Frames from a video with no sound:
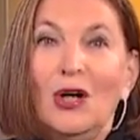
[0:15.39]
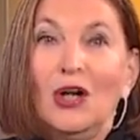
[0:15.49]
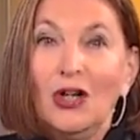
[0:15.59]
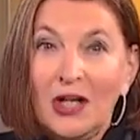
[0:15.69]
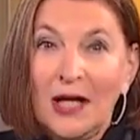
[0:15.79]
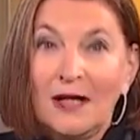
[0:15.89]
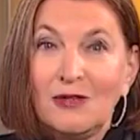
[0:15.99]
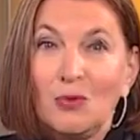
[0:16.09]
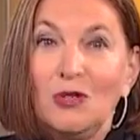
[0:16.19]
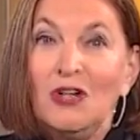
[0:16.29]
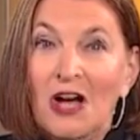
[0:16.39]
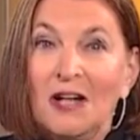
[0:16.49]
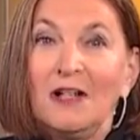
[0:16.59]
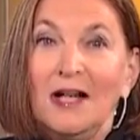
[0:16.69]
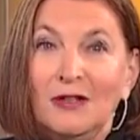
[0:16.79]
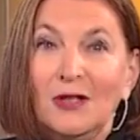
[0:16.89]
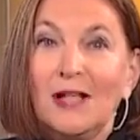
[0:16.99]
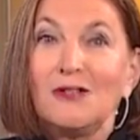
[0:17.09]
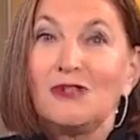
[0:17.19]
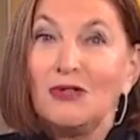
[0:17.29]
her kids were not
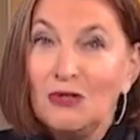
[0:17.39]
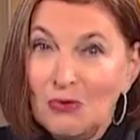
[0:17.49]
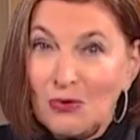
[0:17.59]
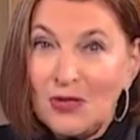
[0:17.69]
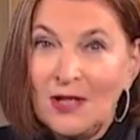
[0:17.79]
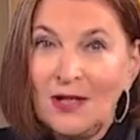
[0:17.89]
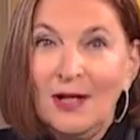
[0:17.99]
utterly seduced.